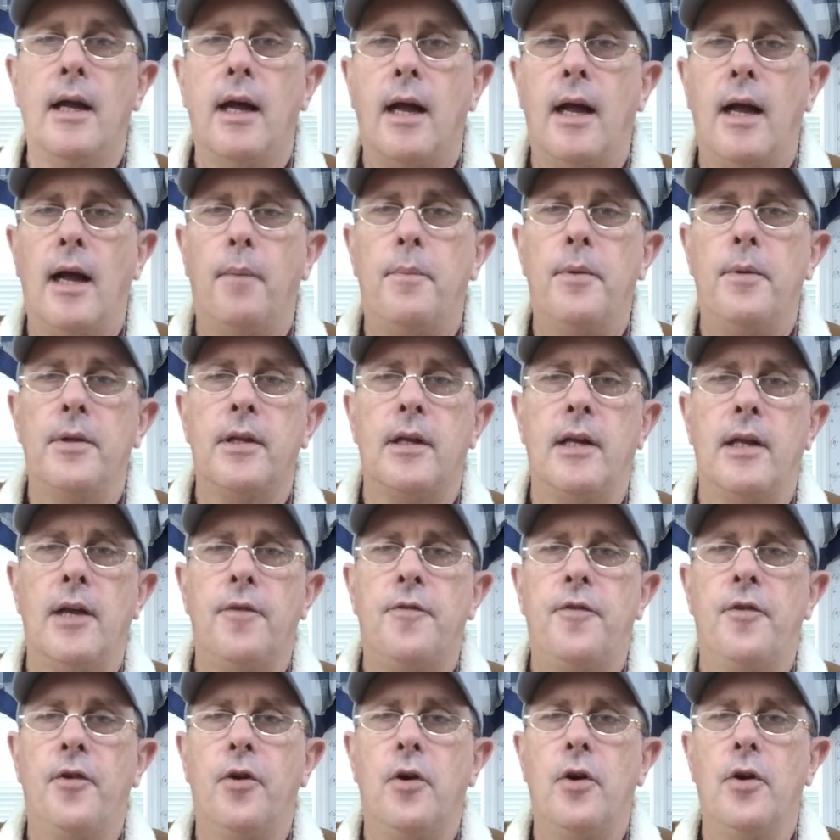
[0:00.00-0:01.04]
I'll put the link
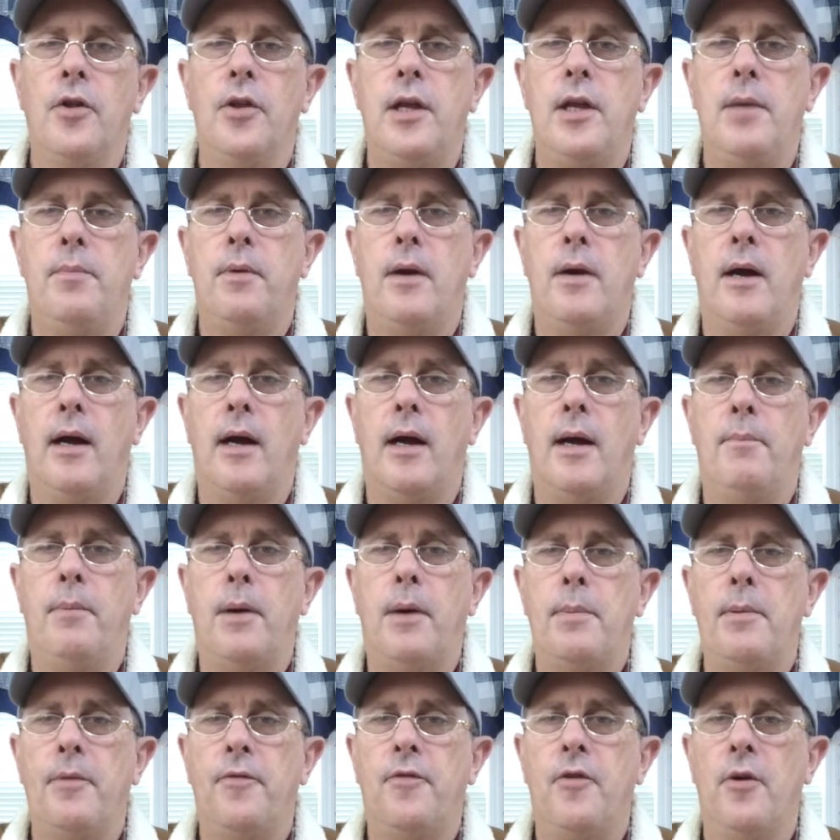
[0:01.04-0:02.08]
for the
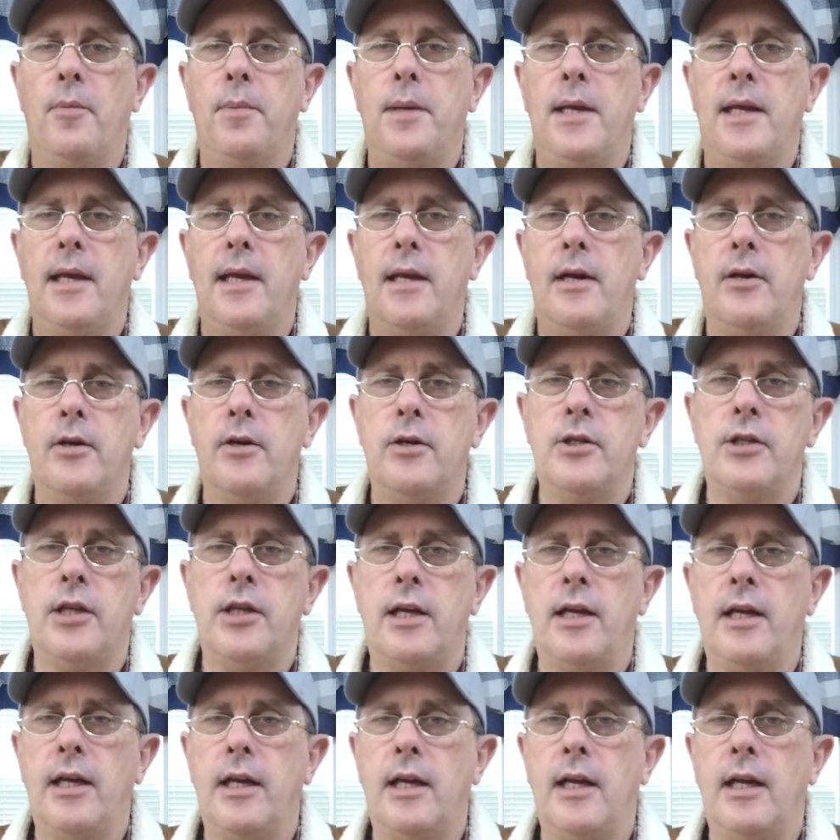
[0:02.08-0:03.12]
Prepping for Beginners
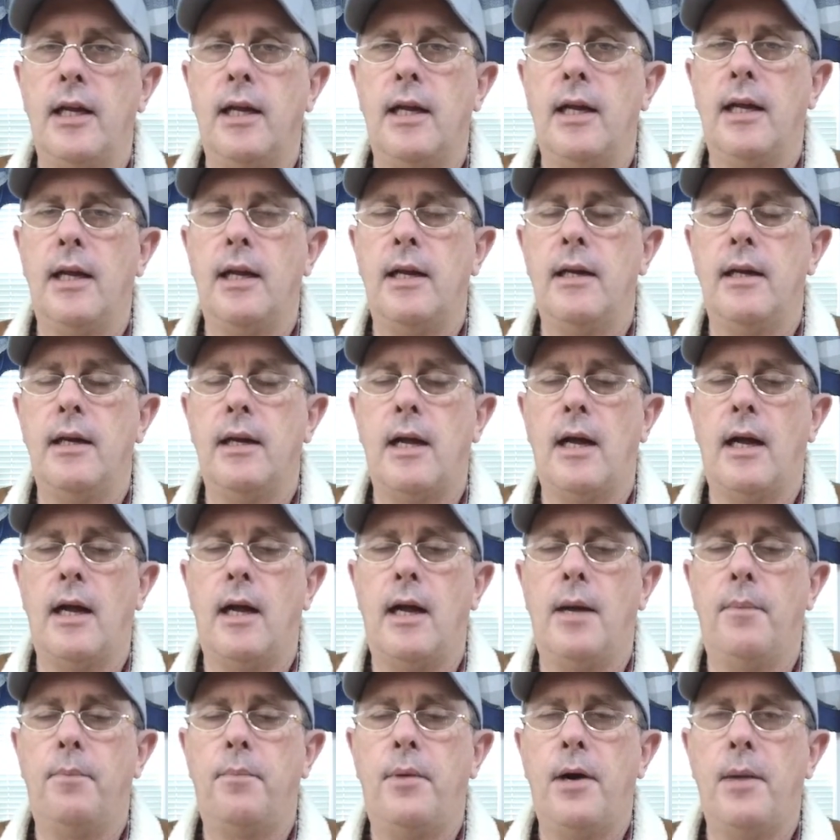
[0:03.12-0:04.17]
and
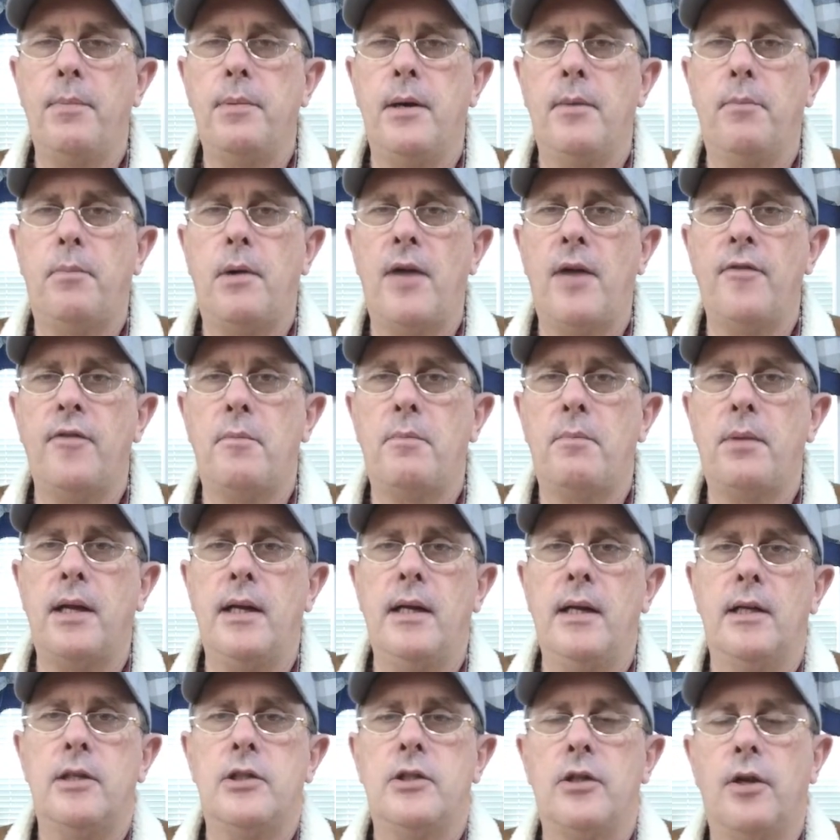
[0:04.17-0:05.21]
Prepping in Private
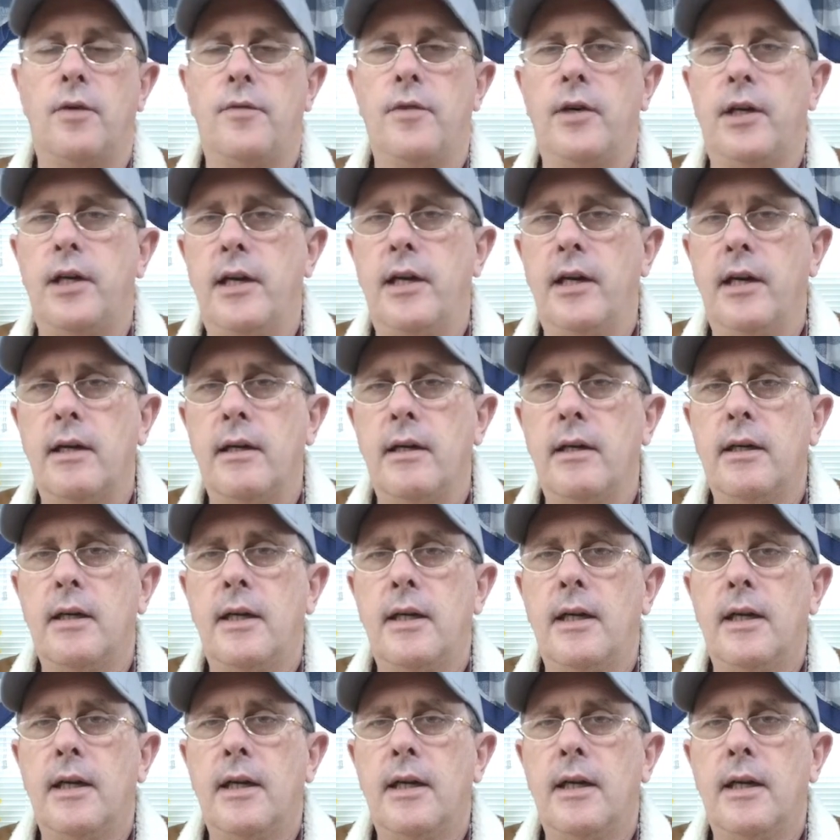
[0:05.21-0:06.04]
playlists over here.